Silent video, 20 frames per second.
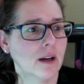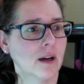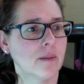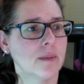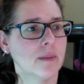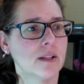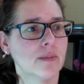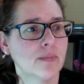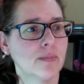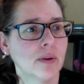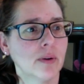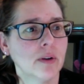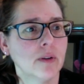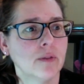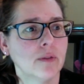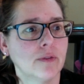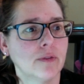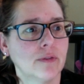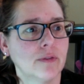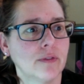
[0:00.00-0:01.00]
is
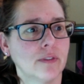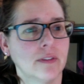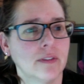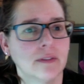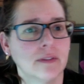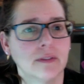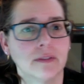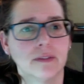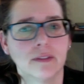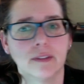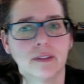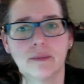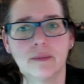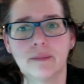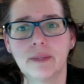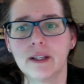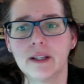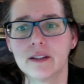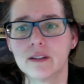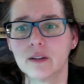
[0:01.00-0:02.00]
proof,
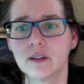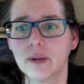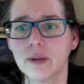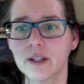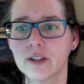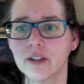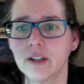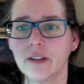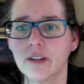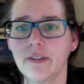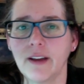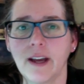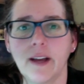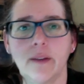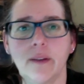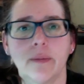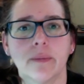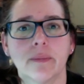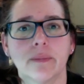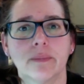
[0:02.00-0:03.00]
because the question I've
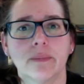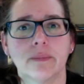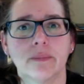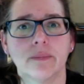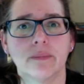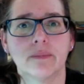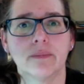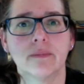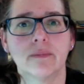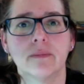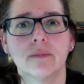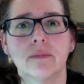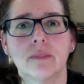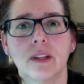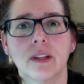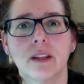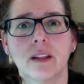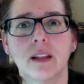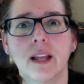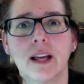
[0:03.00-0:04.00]
had
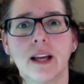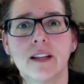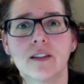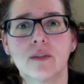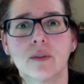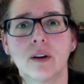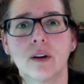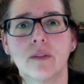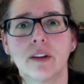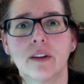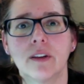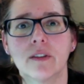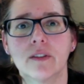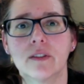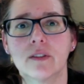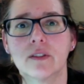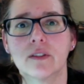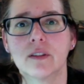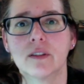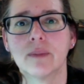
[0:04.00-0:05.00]
in the last 12 years
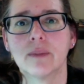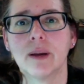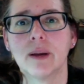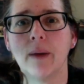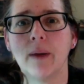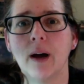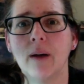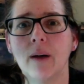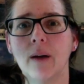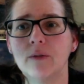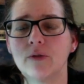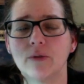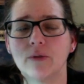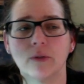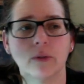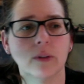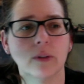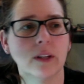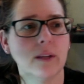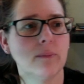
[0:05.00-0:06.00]
is, did my mom
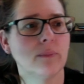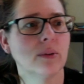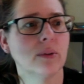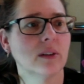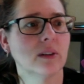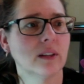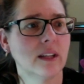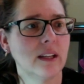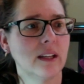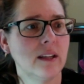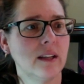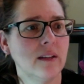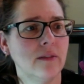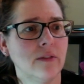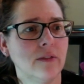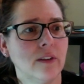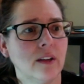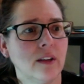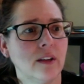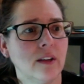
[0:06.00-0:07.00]
truly
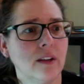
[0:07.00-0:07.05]
believe